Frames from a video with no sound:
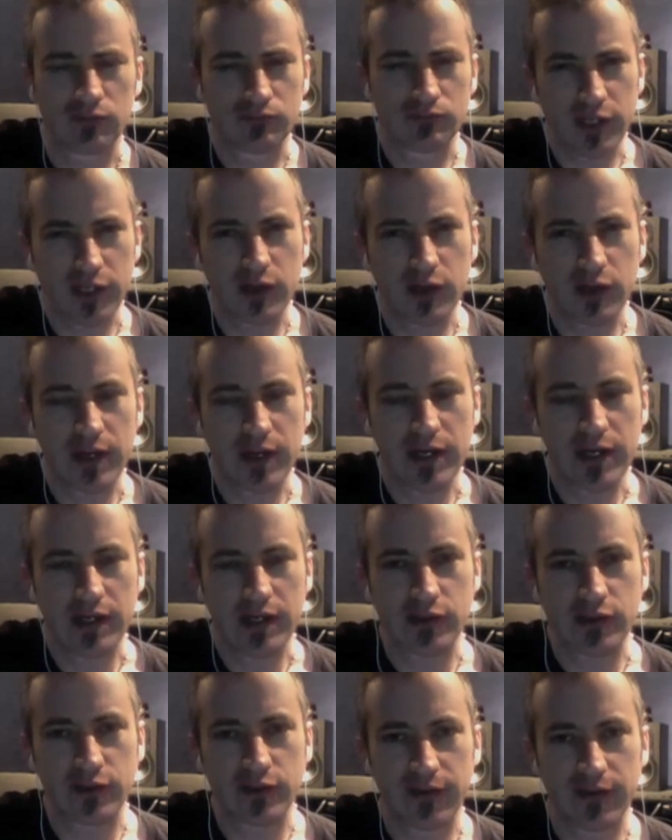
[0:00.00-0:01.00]
intermediate
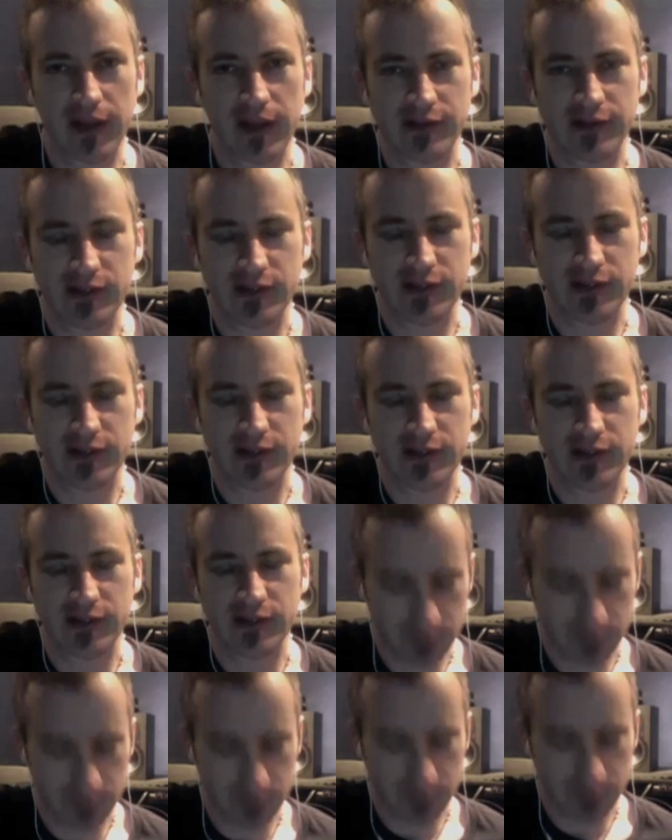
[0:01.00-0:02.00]
to advanced
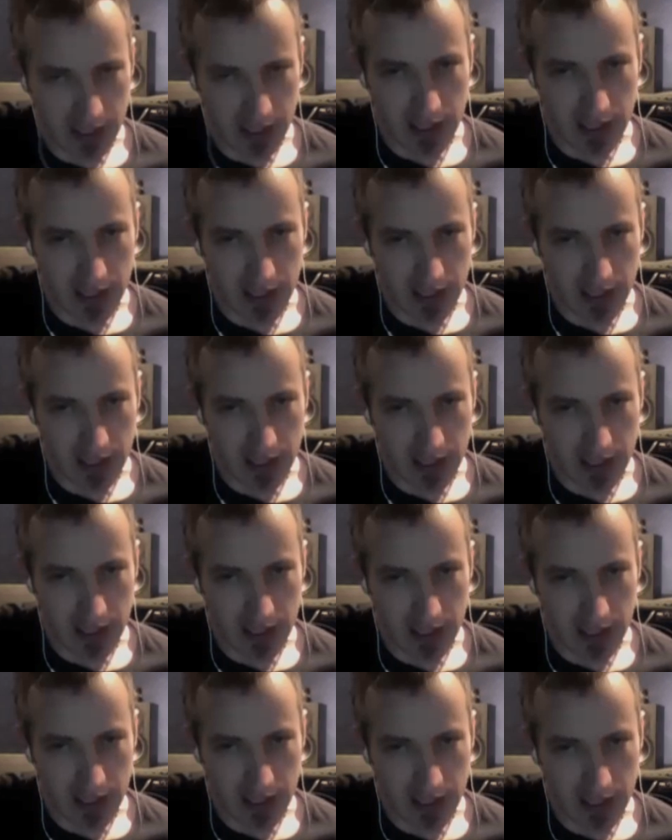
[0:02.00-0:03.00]
topics, MIDI
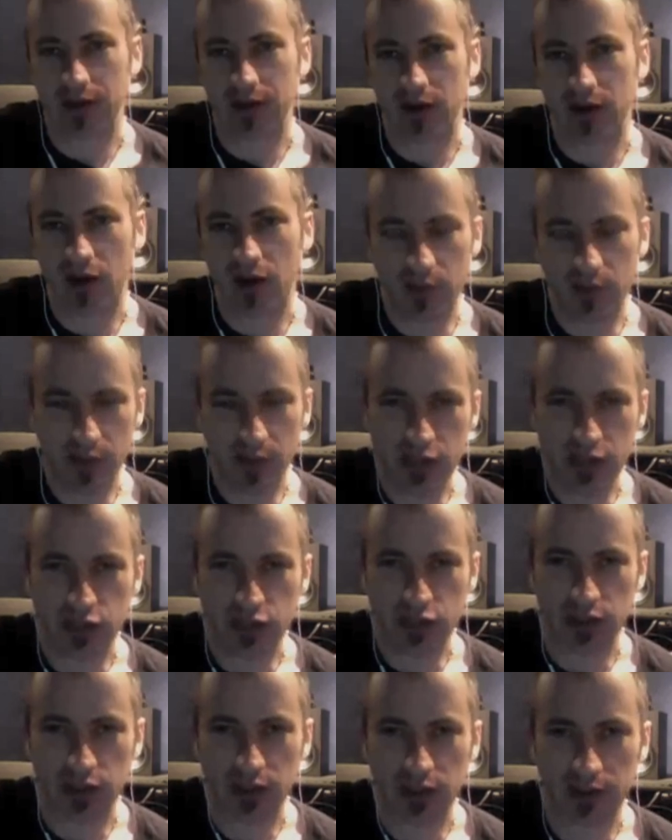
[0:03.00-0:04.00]
and
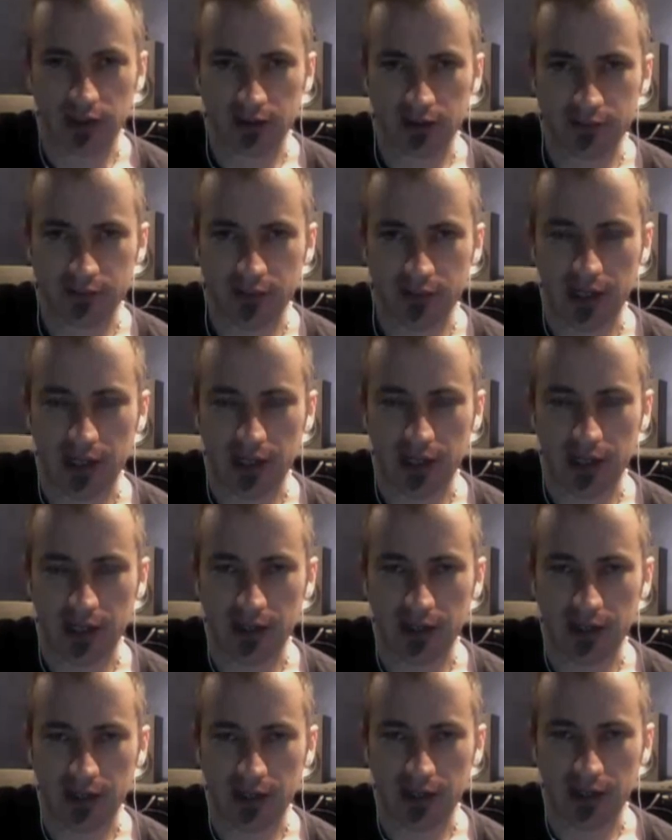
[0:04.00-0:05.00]
automation and
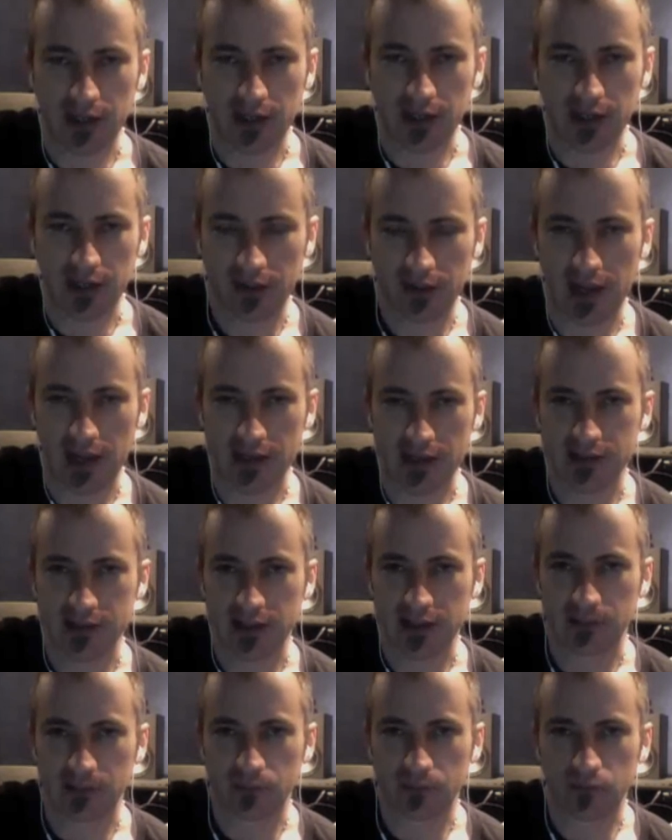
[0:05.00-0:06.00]
mixing that
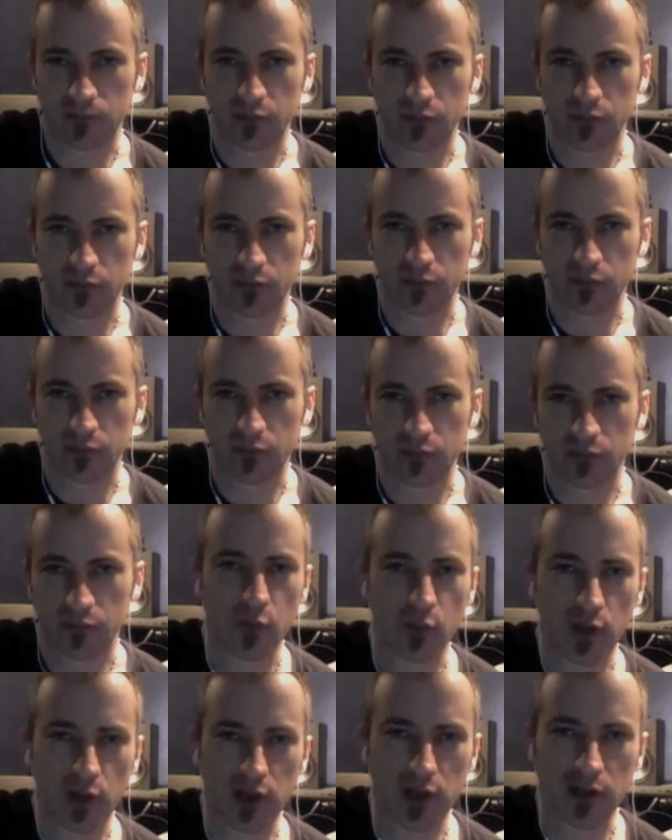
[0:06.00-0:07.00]
really I
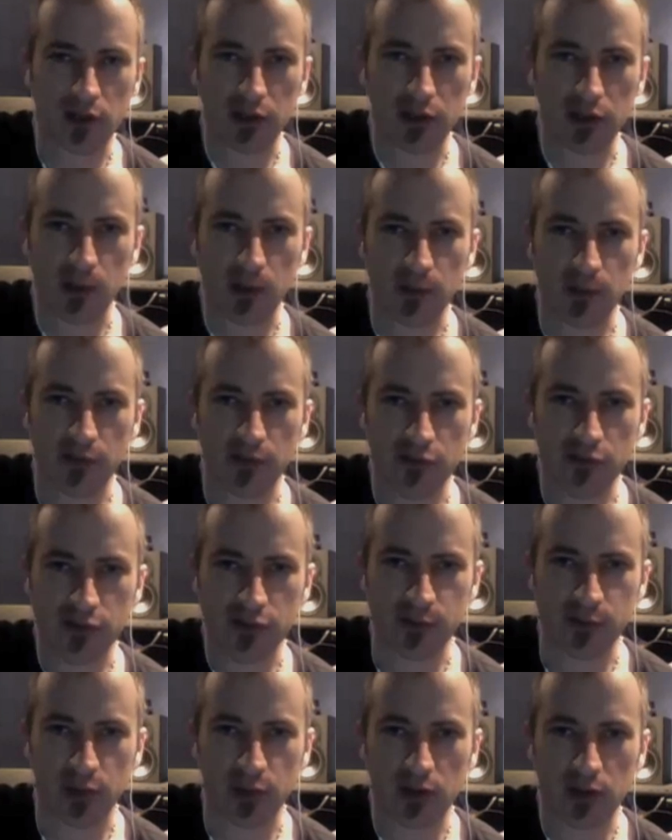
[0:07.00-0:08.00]
didn't want to clutter up the
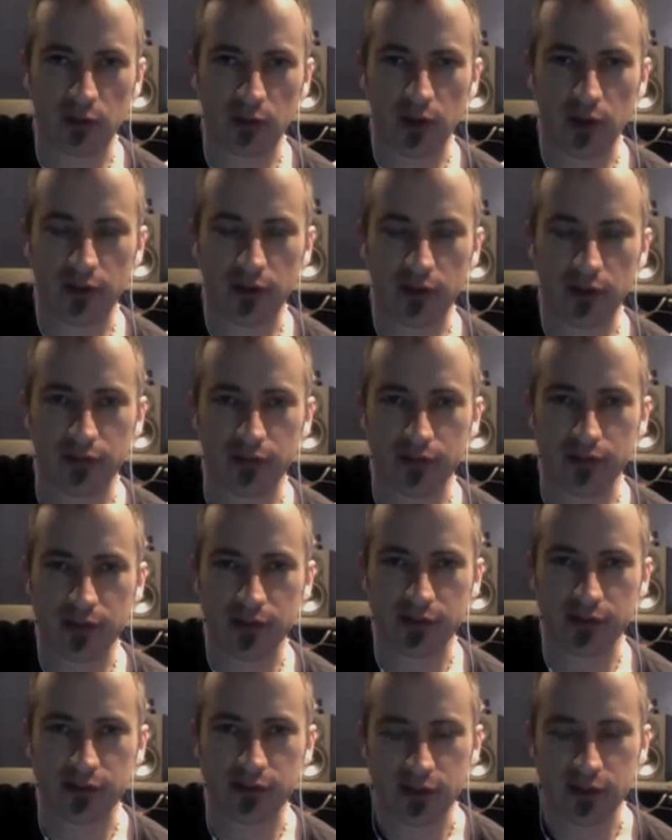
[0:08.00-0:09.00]
first book with
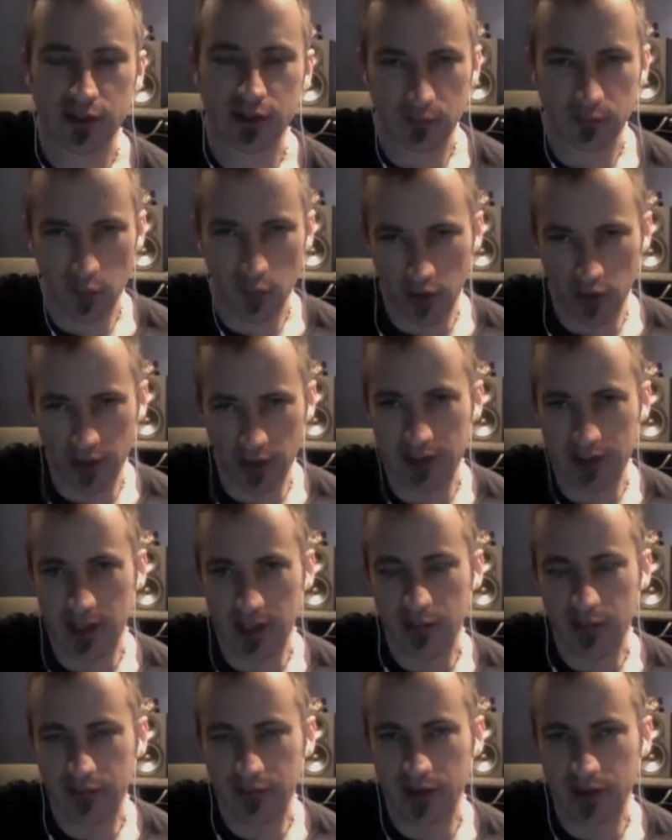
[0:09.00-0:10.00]
these more
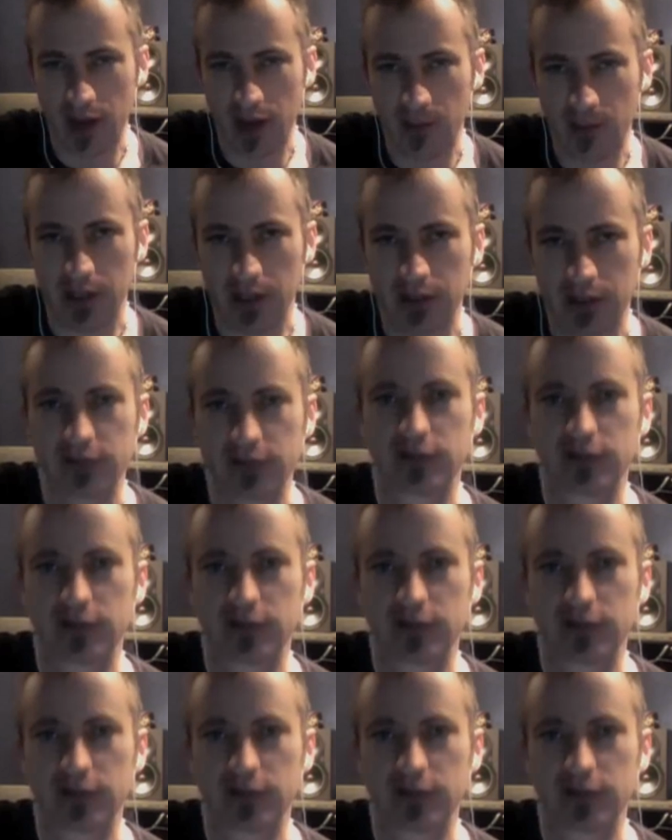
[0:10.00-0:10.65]
in-depth topics.